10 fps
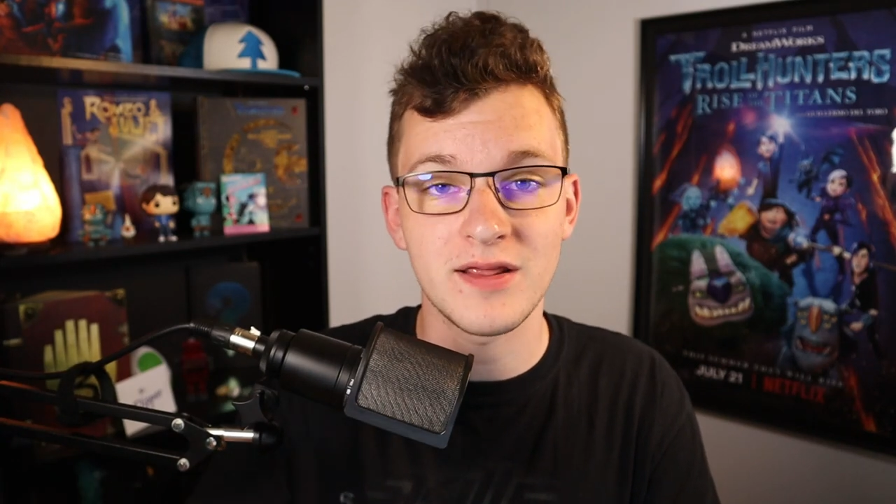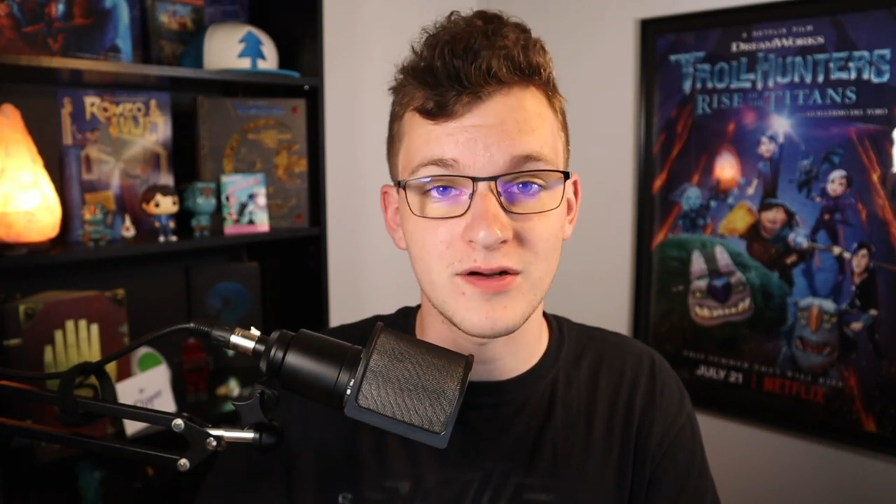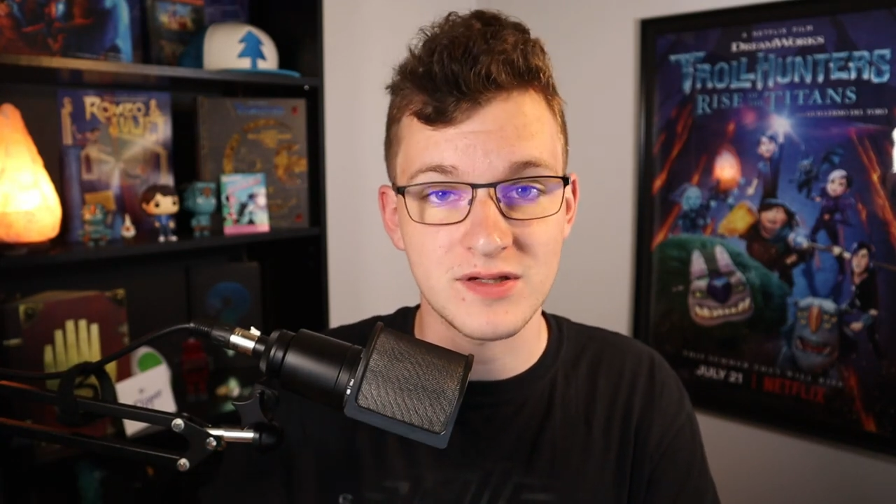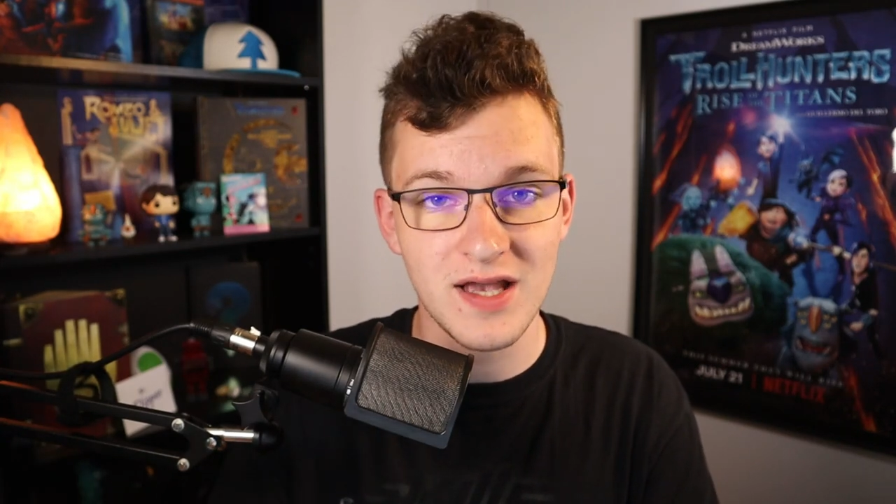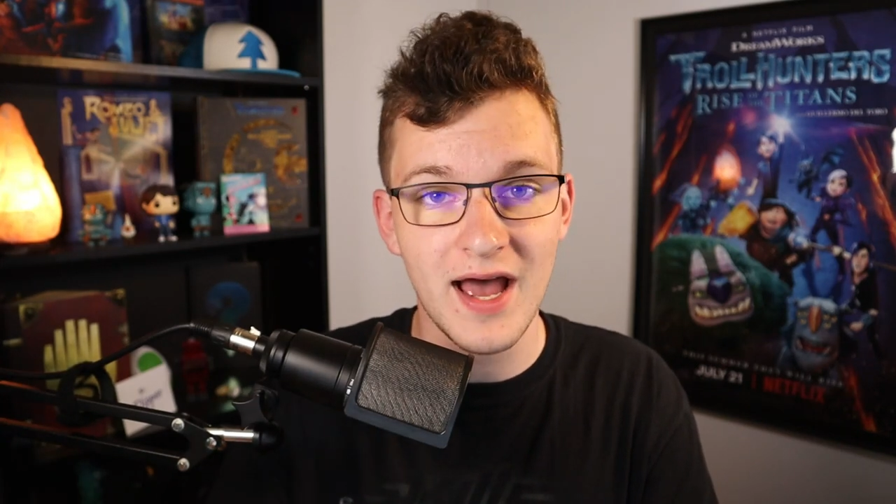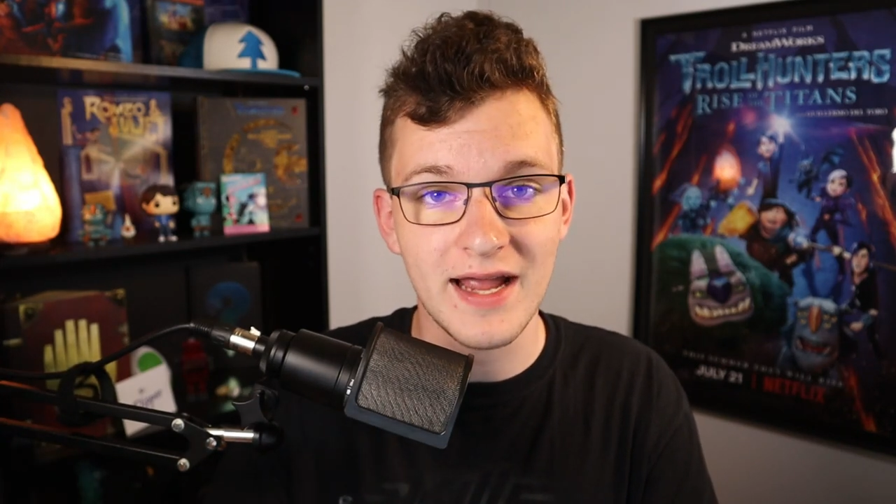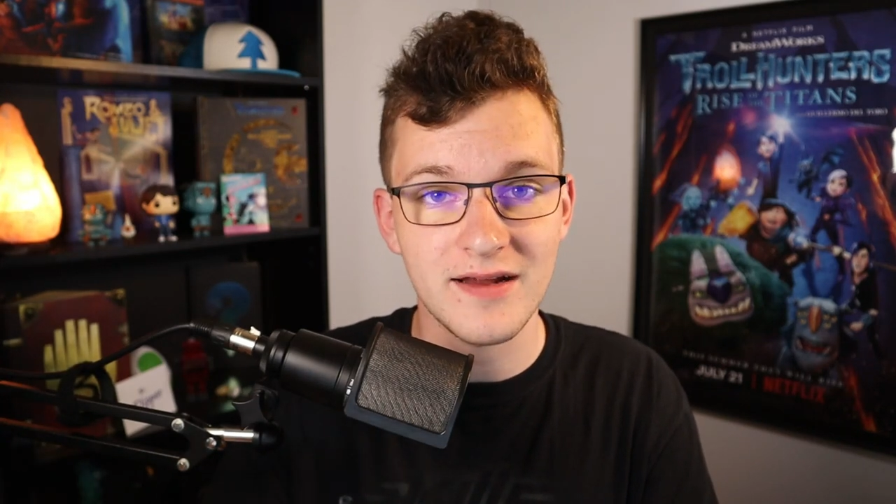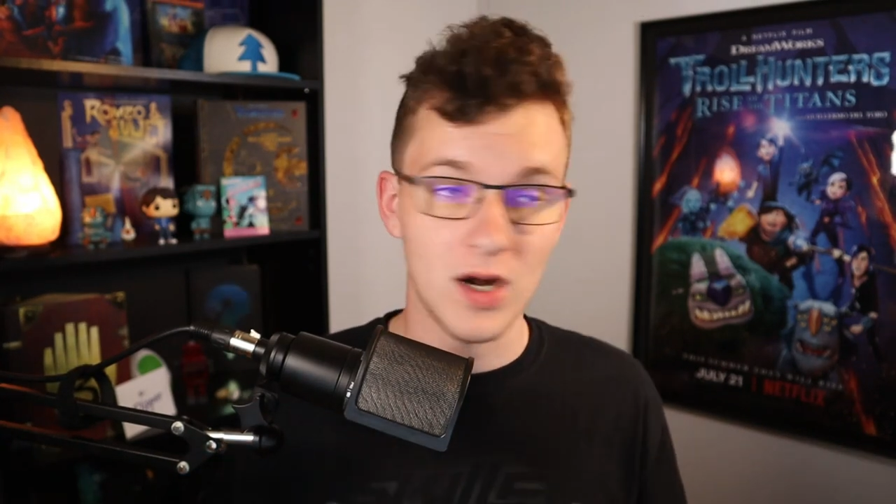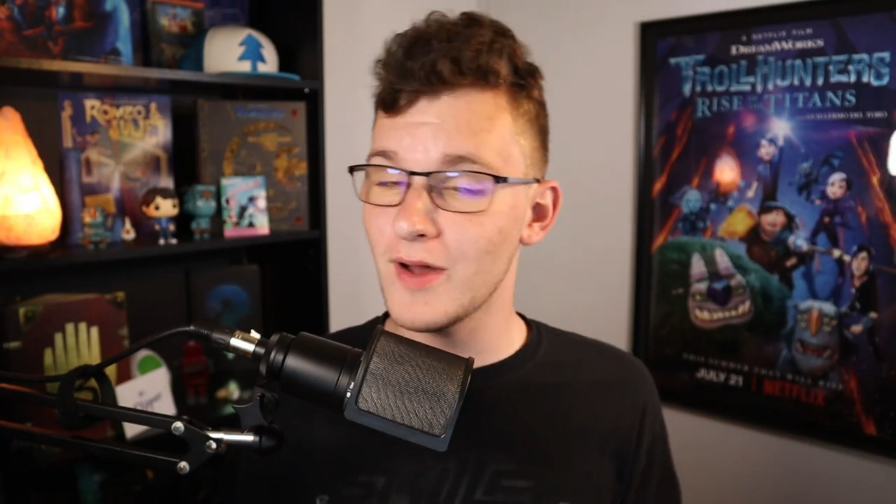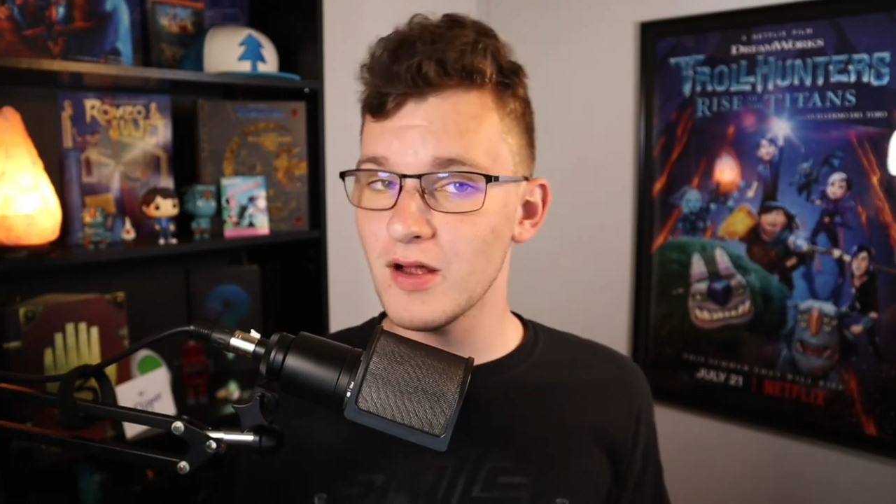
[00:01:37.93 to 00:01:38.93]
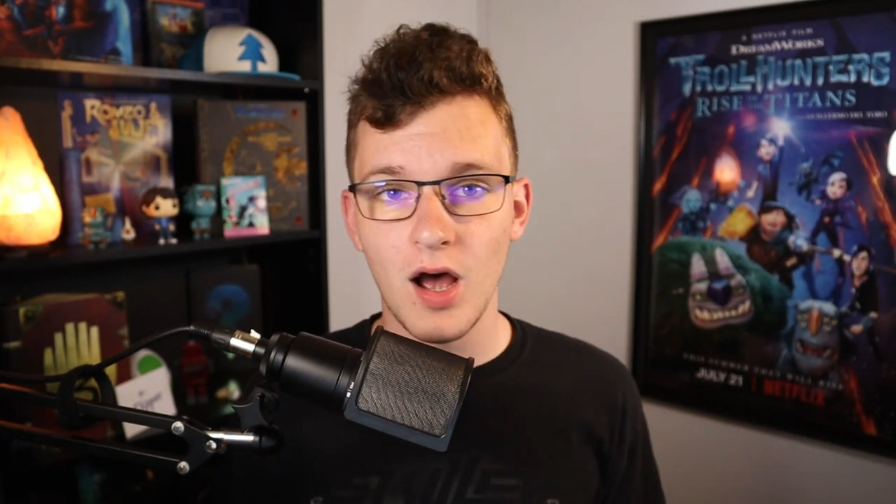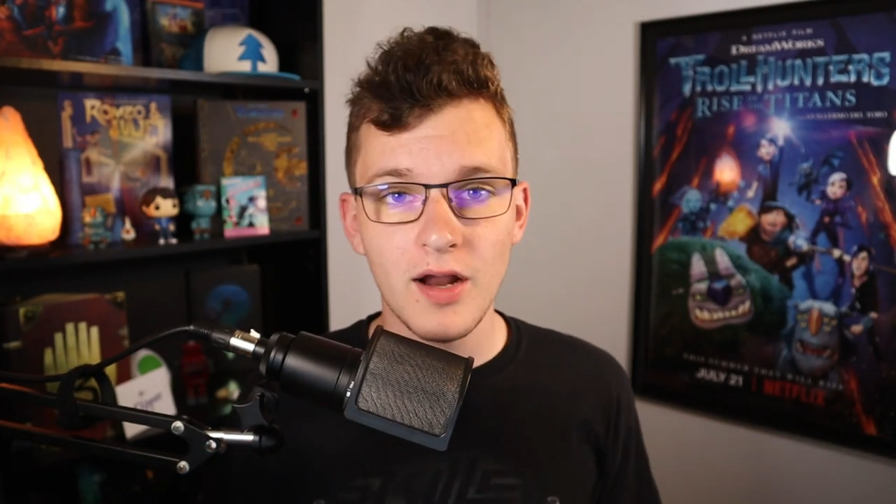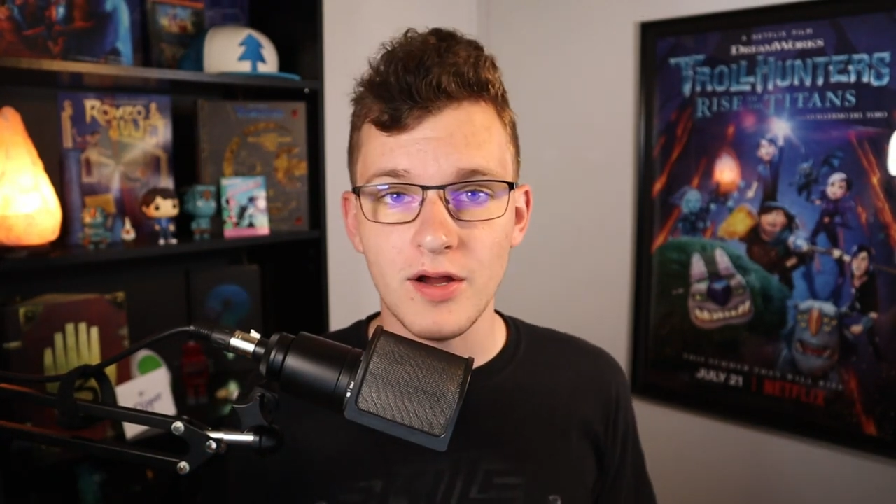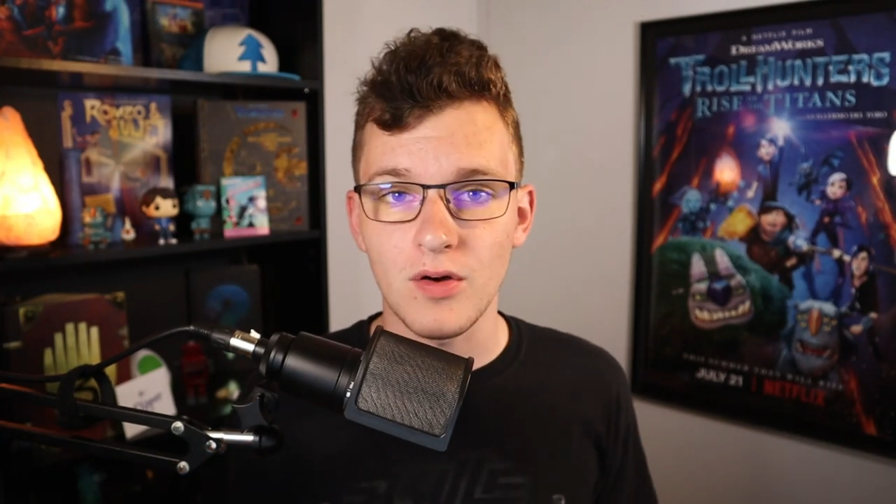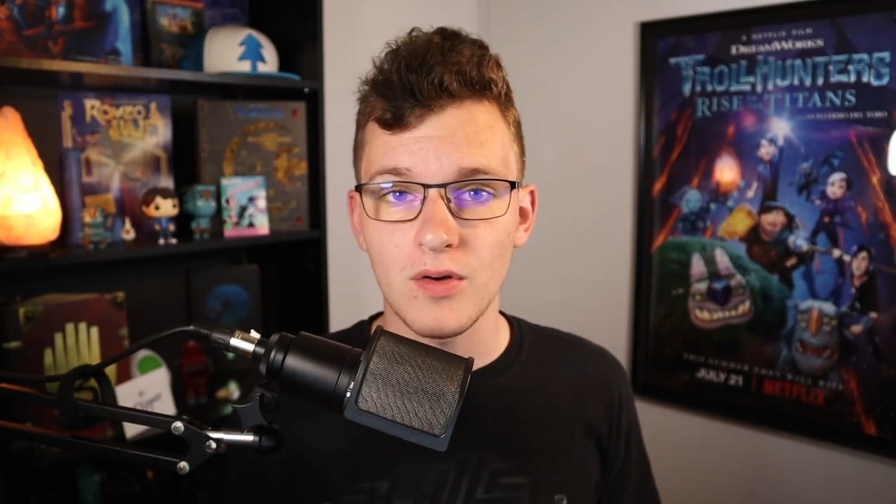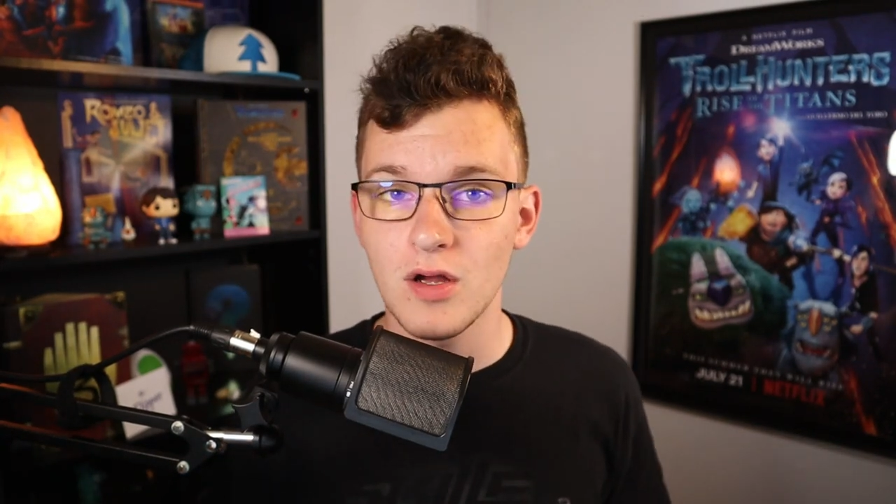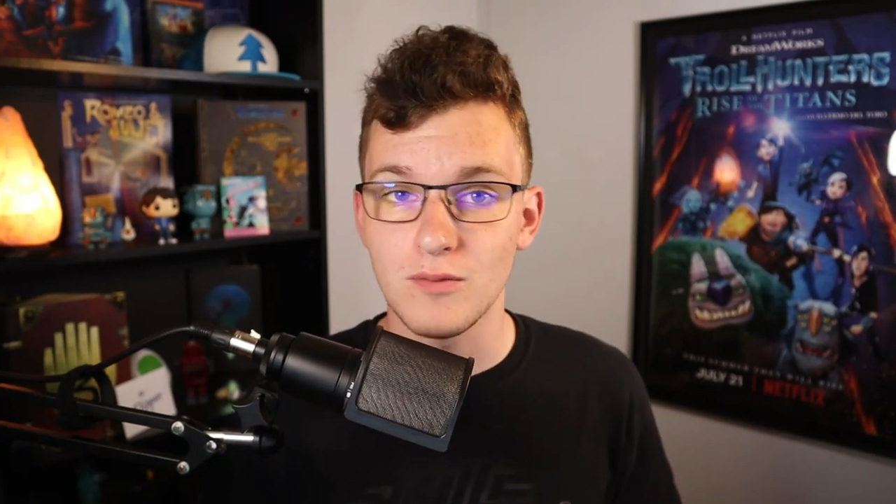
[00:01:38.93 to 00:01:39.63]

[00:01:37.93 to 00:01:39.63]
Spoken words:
their side. What about Otto?